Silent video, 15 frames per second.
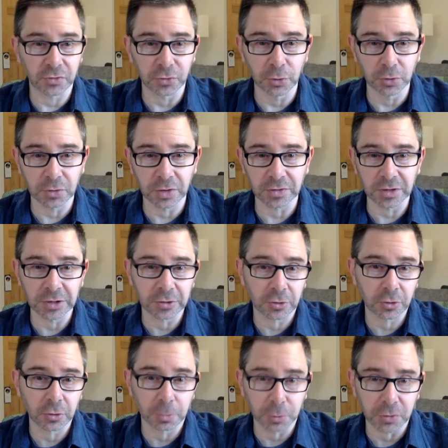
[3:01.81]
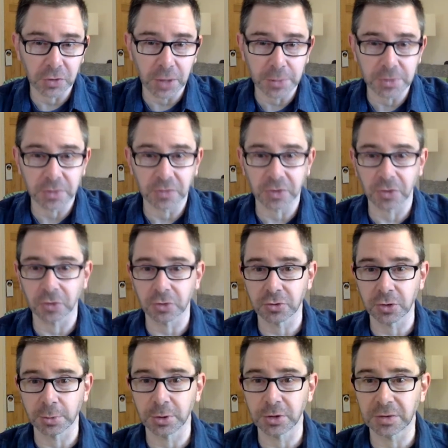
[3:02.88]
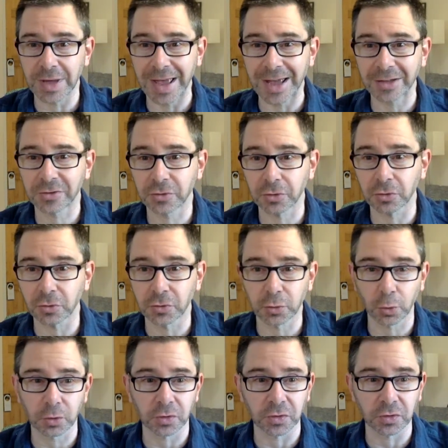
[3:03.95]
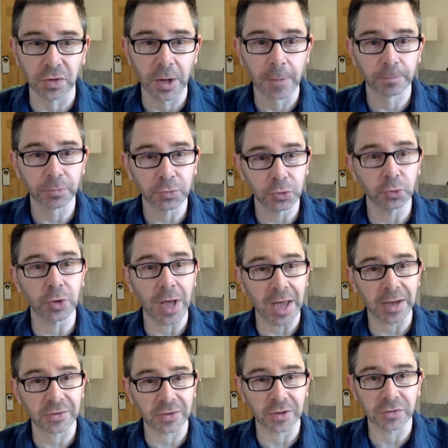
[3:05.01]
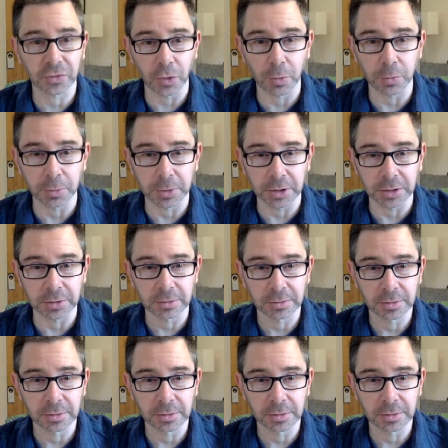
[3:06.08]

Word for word: views as internal perceptions that are attributed to external sources due to excess dopamine.